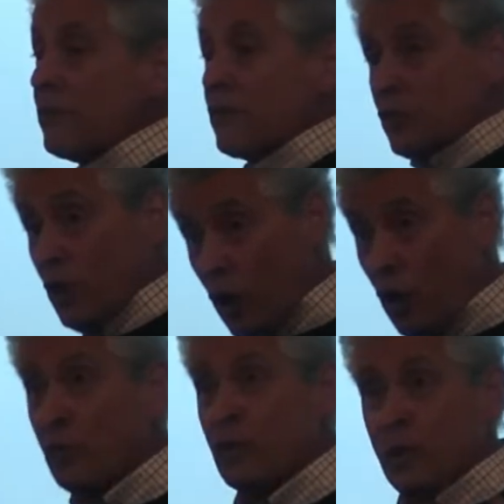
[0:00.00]
of
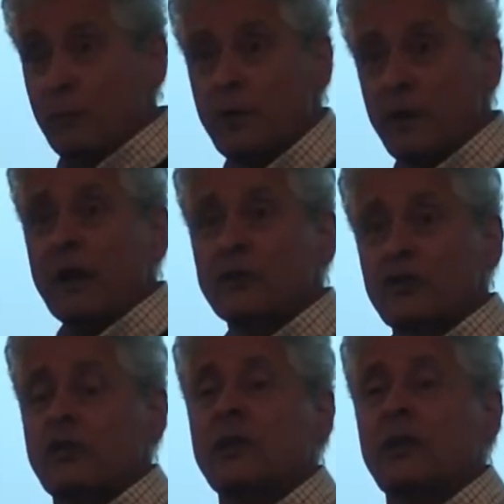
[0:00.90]
total
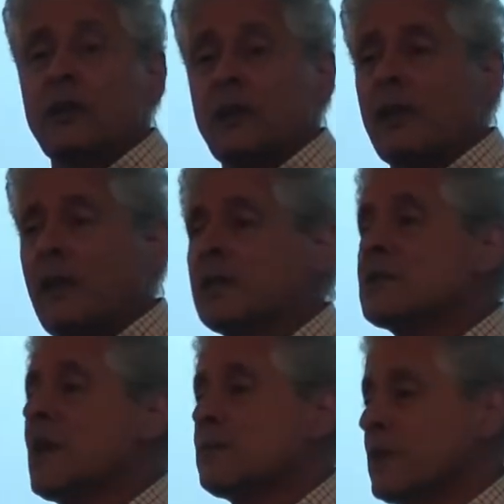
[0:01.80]
production in
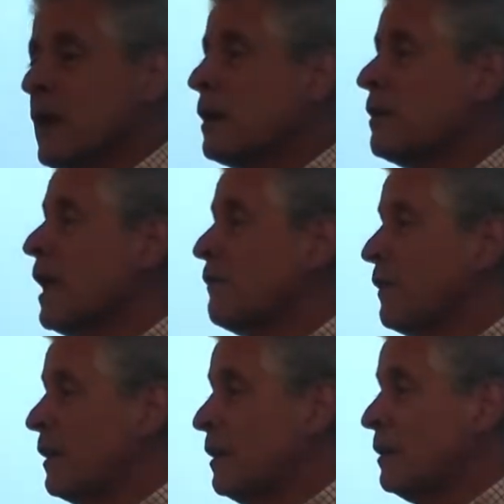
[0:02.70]
Sub-Saharan
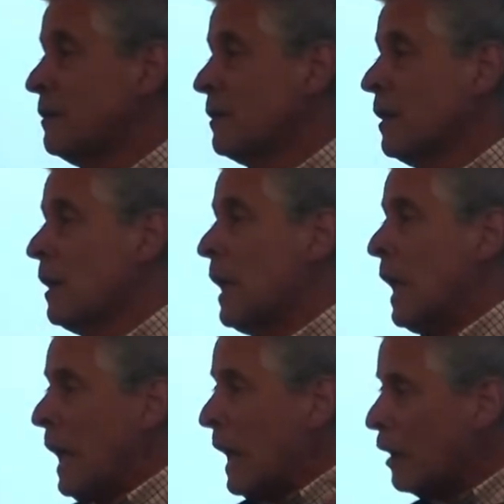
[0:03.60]
Africa.
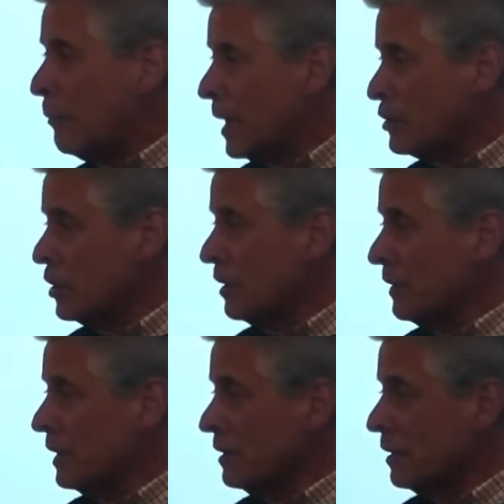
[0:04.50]
How much of
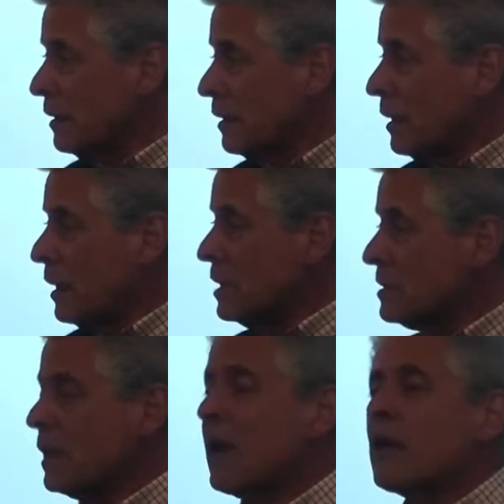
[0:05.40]
it is
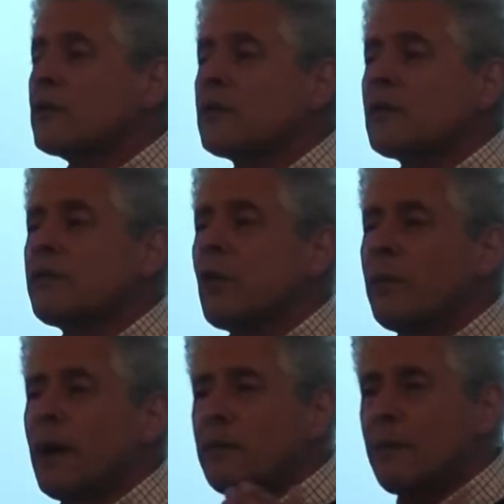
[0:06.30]
accounted for
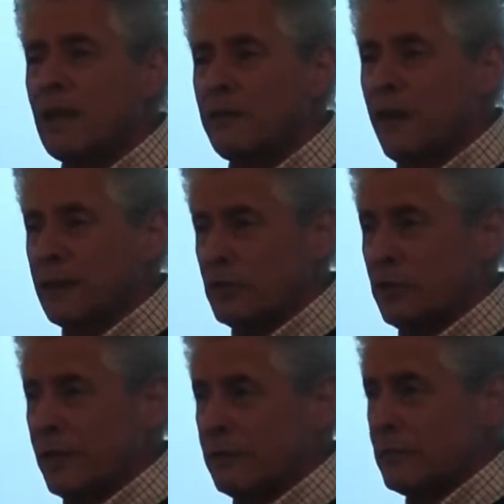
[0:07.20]
by
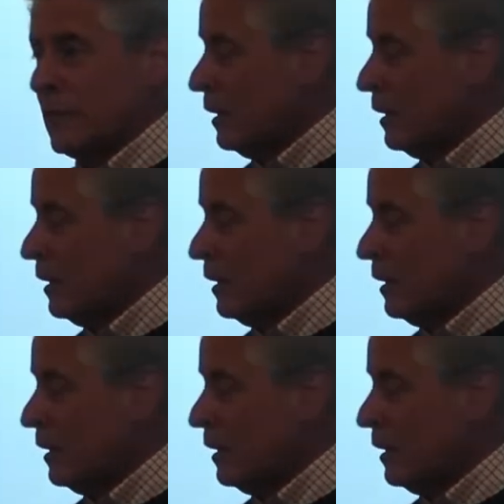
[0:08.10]
manufacturing?